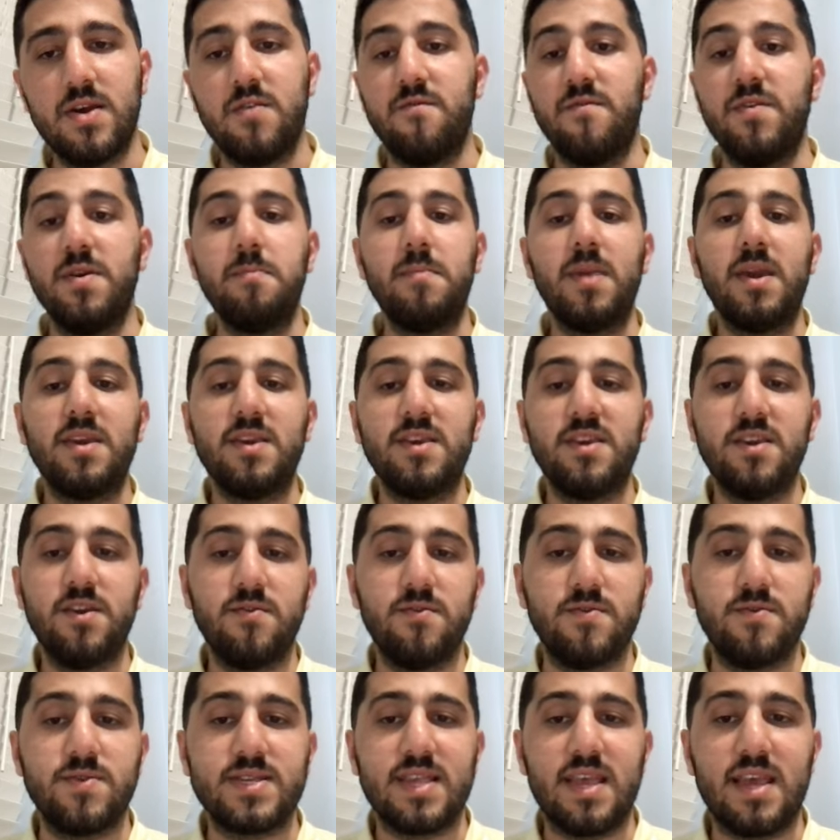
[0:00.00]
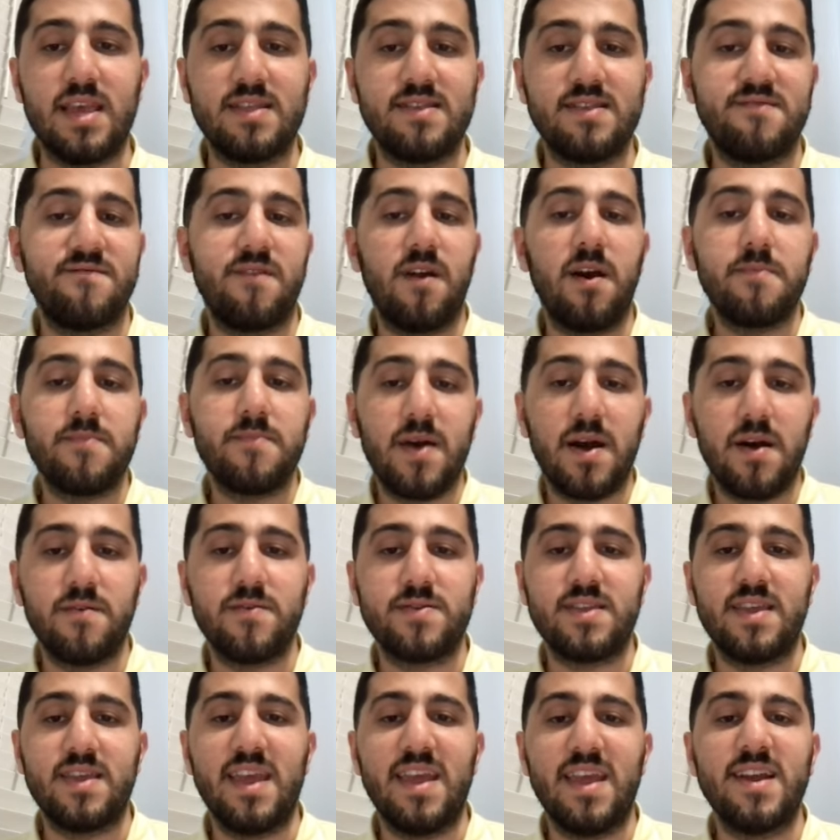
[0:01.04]
We may use a
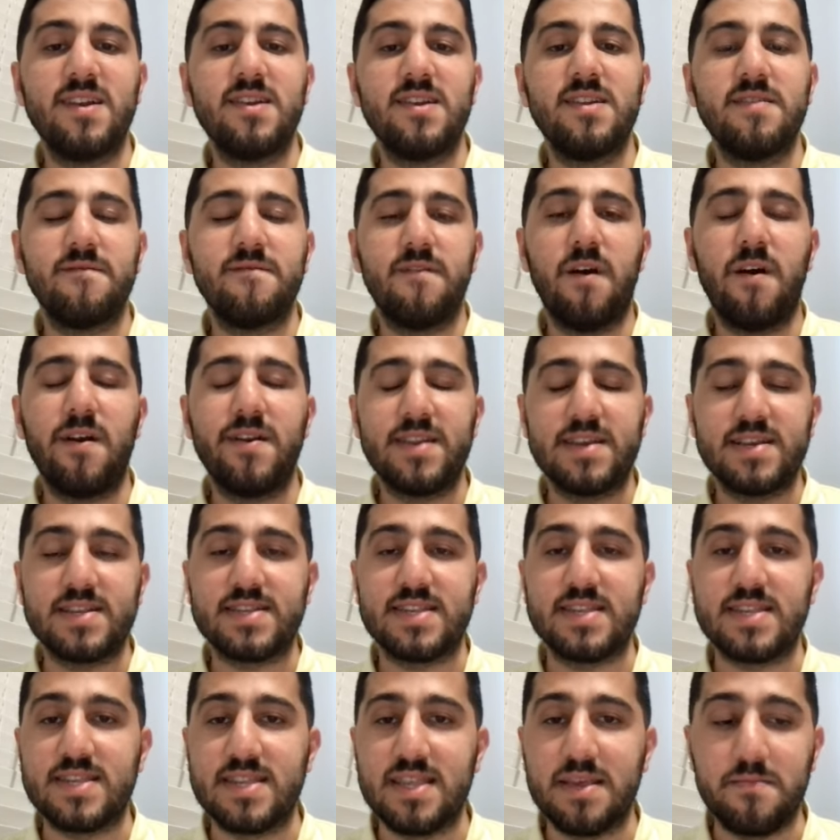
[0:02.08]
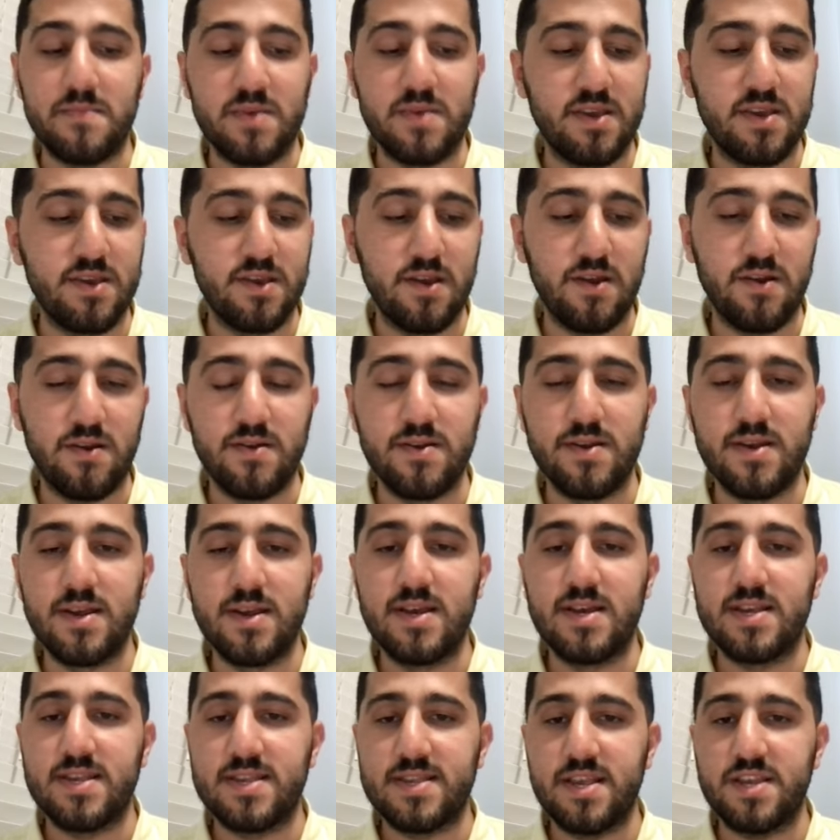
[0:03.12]
dropout early warning system here.
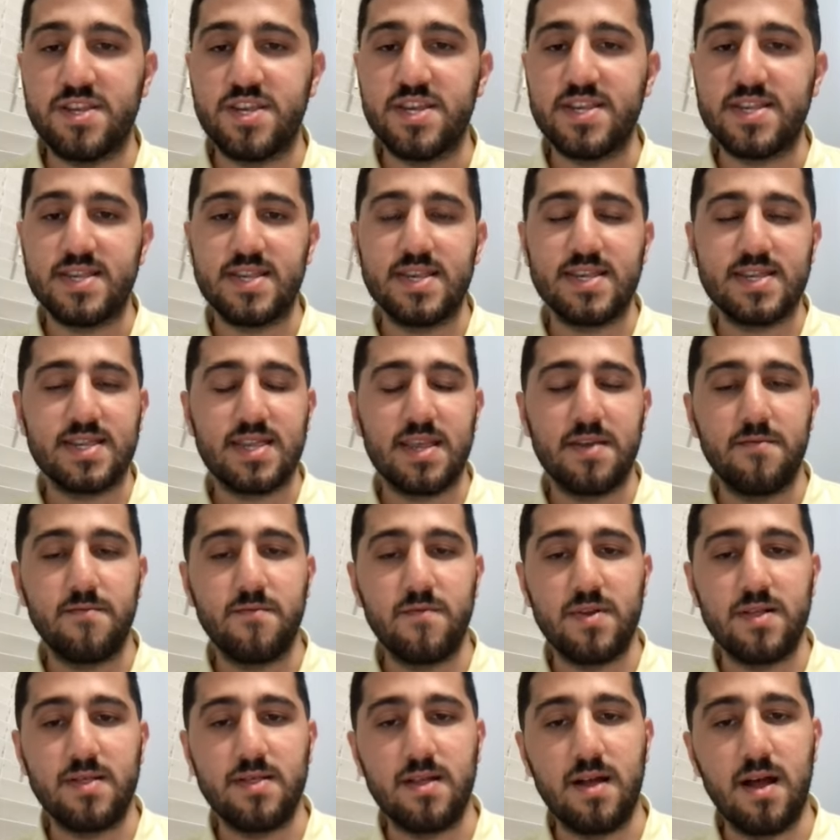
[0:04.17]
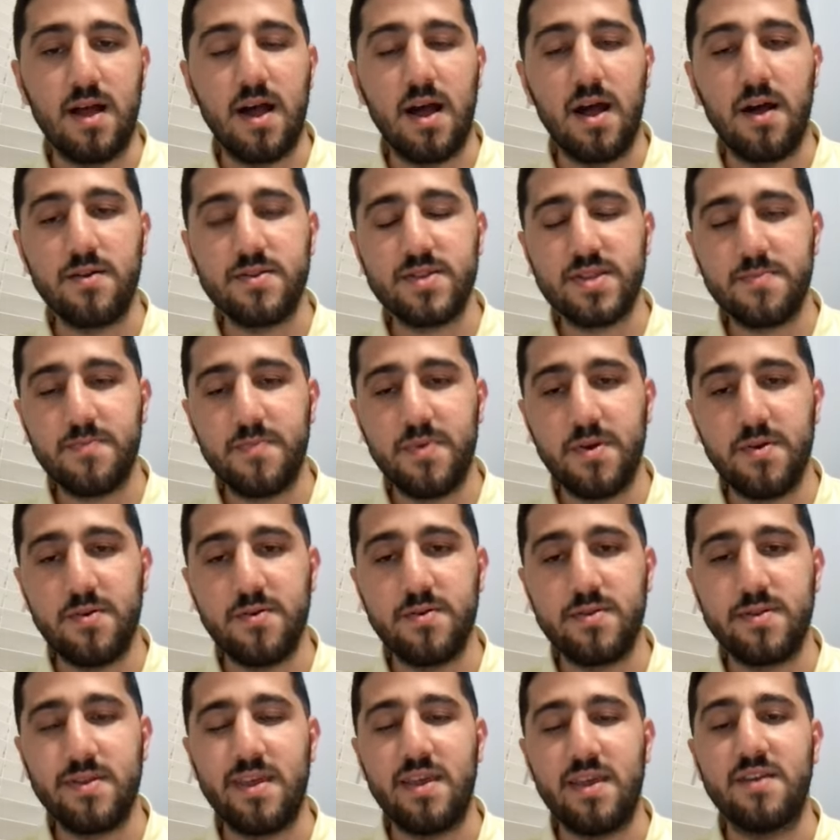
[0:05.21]
Such a system will
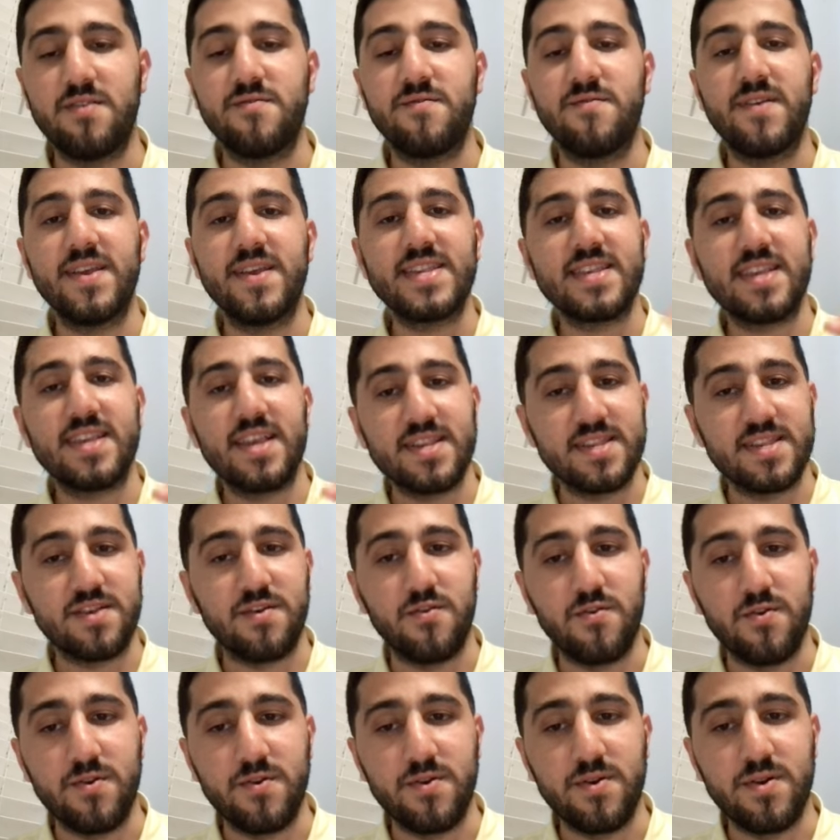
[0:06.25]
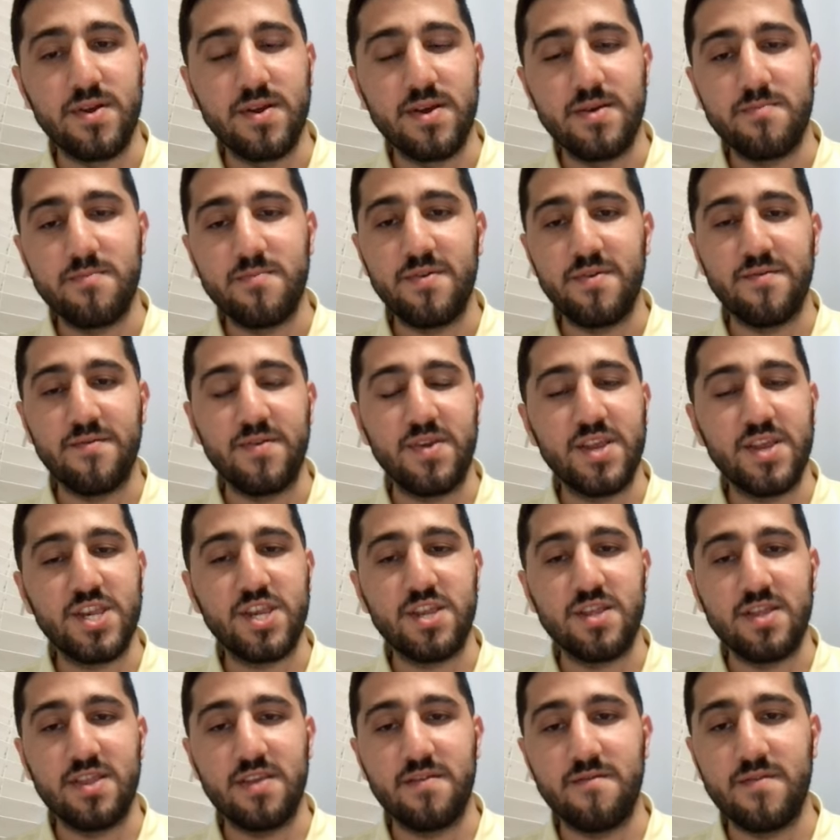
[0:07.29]
output a risk score per each
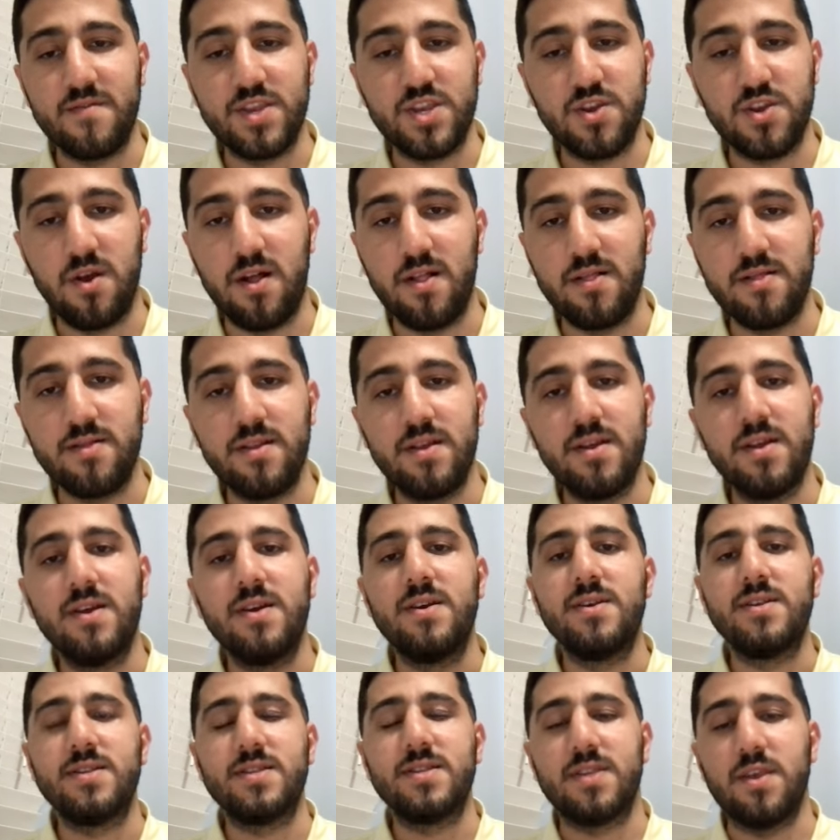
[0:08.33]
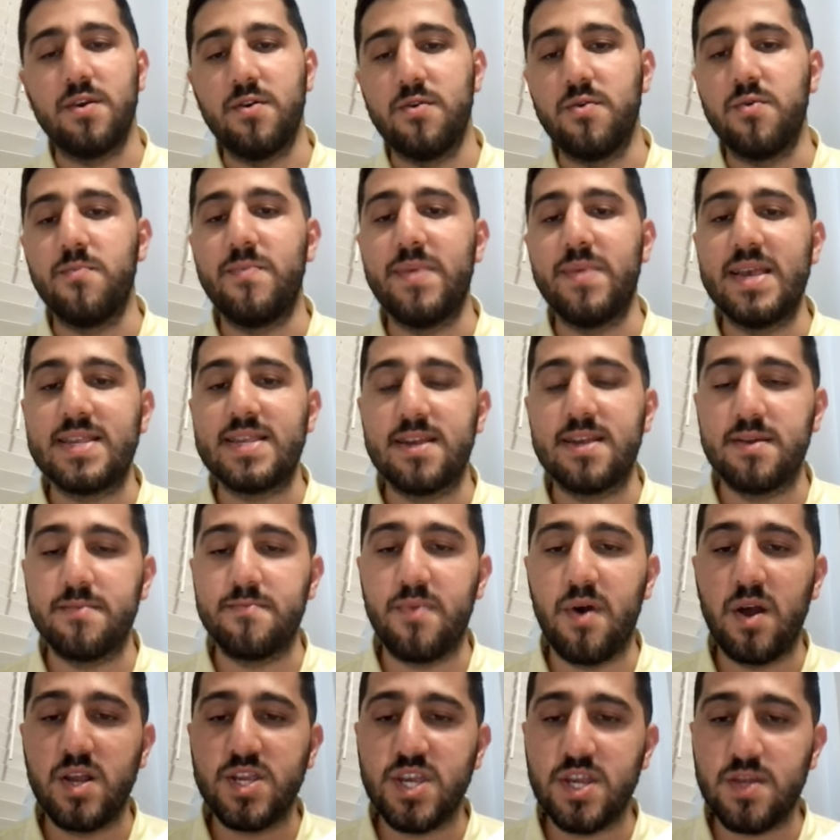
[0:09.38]
individual. So based on a
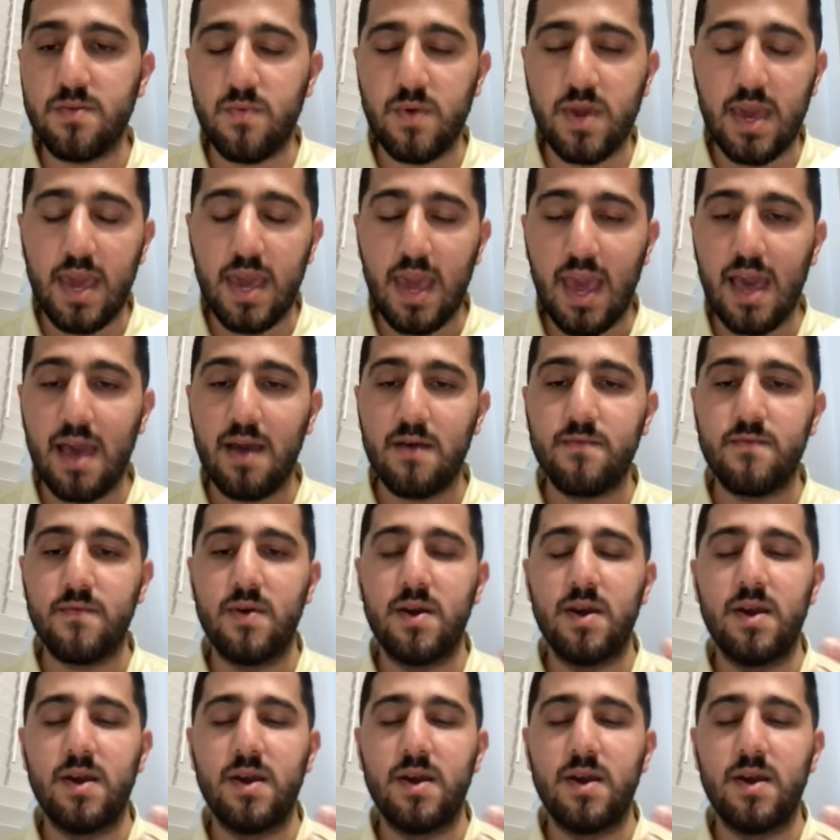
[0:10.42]
budget we have,